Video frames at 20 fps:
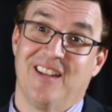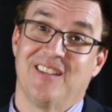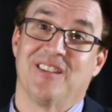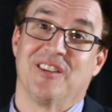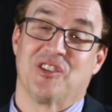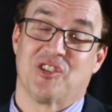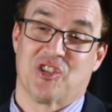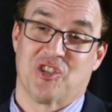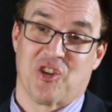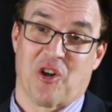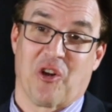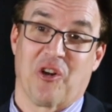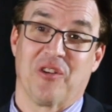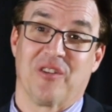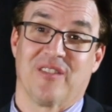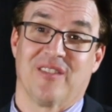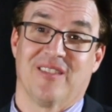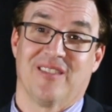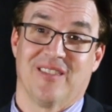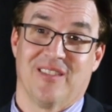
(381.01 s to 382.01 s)
to
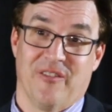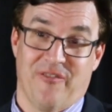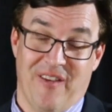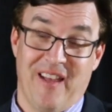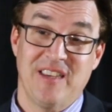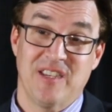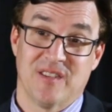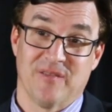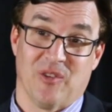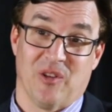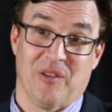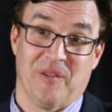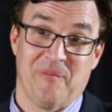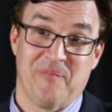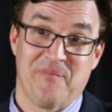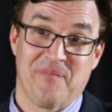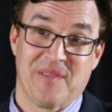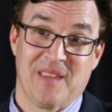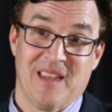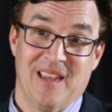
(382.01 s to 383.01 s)
start the festival.
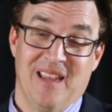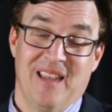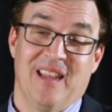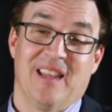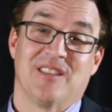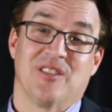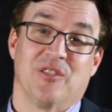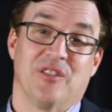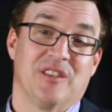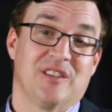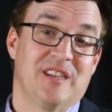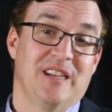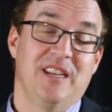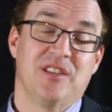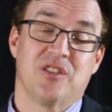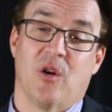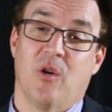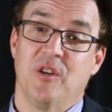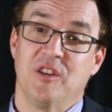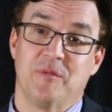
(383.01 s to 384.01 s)
So the
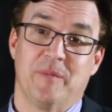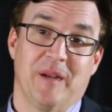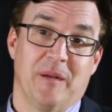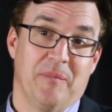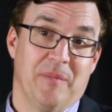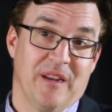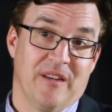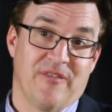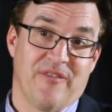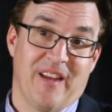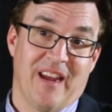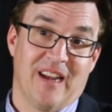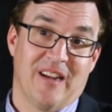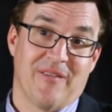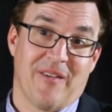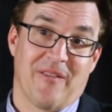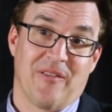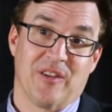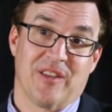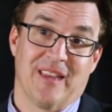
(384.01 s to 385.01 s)
city's always been a big fan
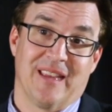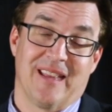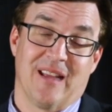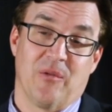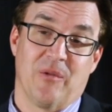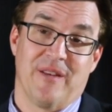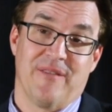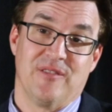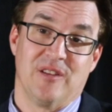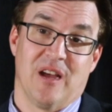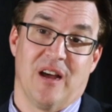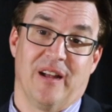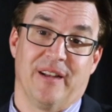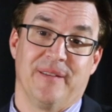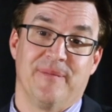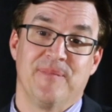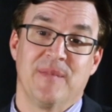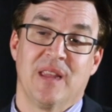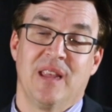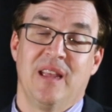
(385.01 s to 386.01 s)
of everything that we've
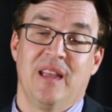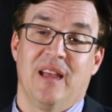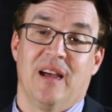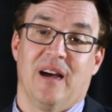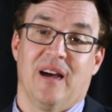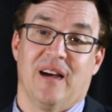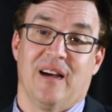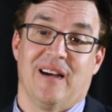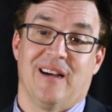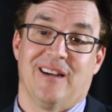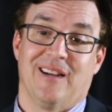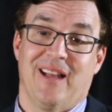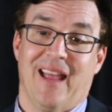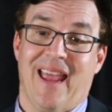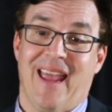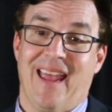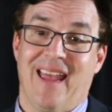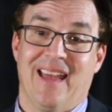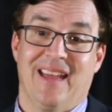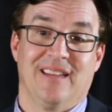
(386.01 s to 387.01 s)
done,
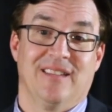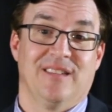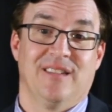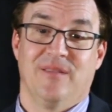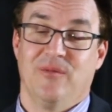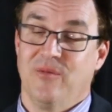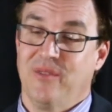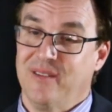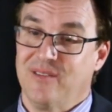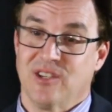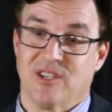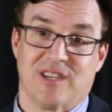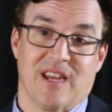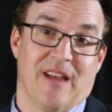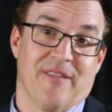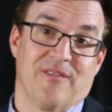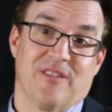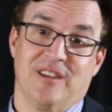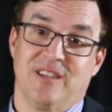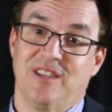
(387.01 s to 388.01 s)
and we just
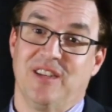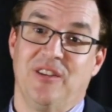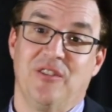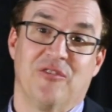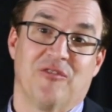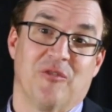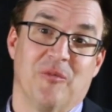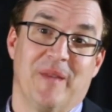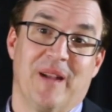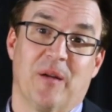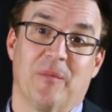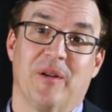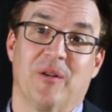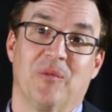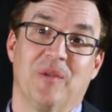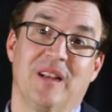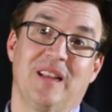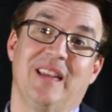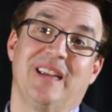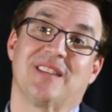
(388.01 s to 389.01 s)
have continued from there. But
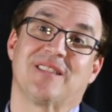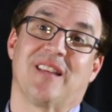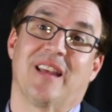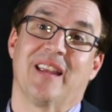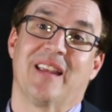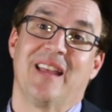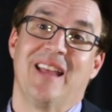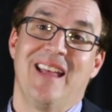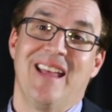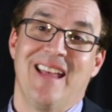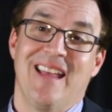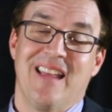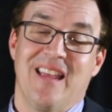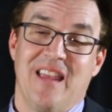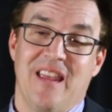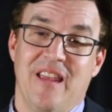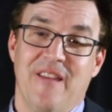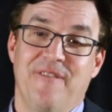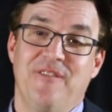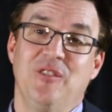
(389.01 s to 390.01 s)
really, it's like,
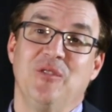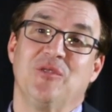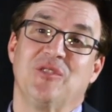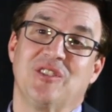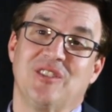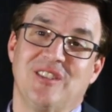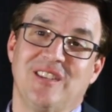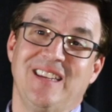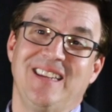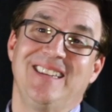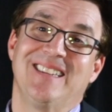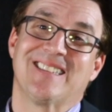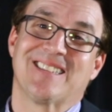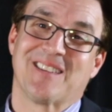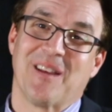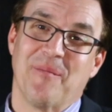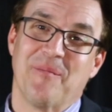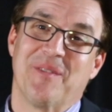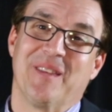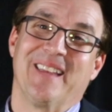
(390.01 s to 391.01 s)
if you see
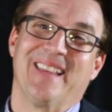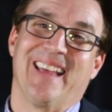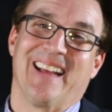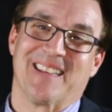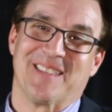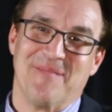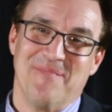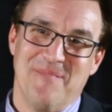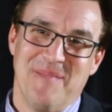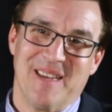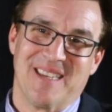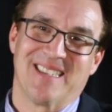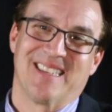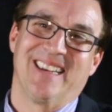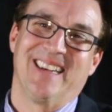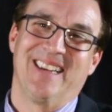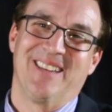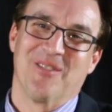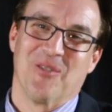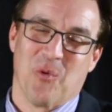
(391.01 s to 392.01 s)
something that's
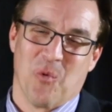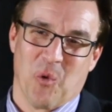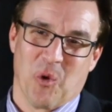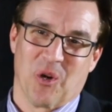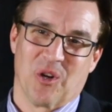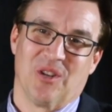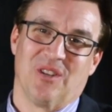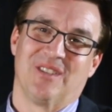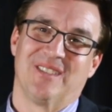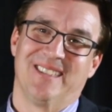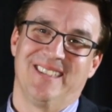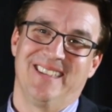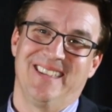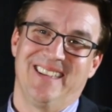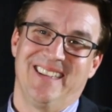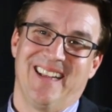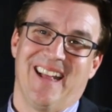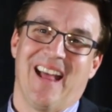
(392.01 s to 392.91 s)
missing in the world,